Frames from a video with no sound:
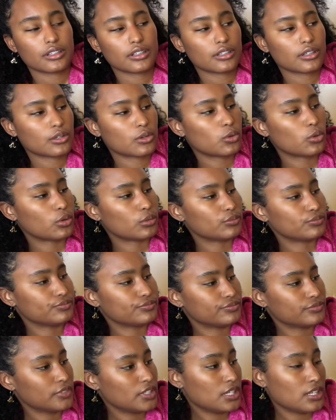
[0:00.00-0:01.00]
Cool.
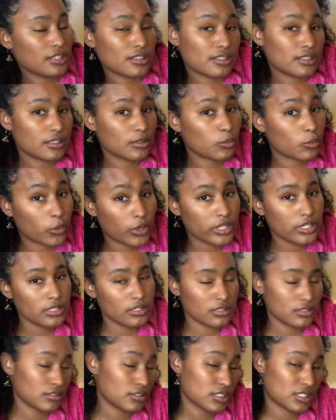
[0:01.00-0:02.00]
1
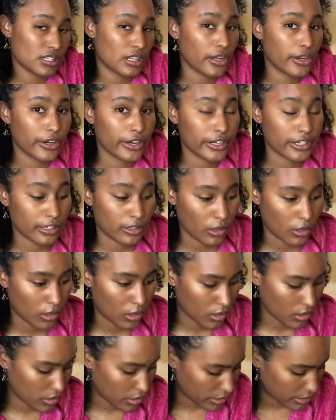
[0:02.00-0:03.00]
does not hurt at
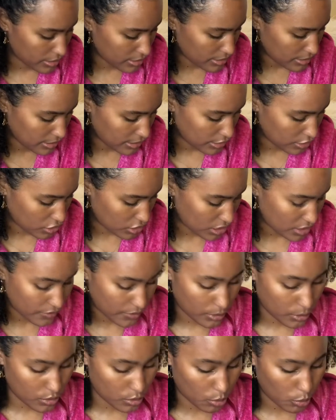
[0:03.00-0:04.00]
all. Honestly, it just
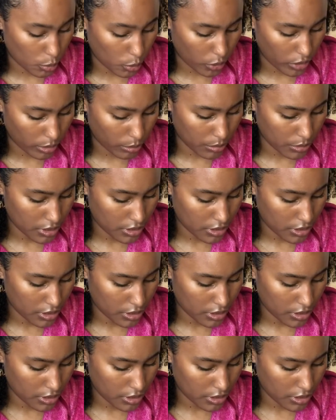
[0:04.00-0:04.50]
feels warm.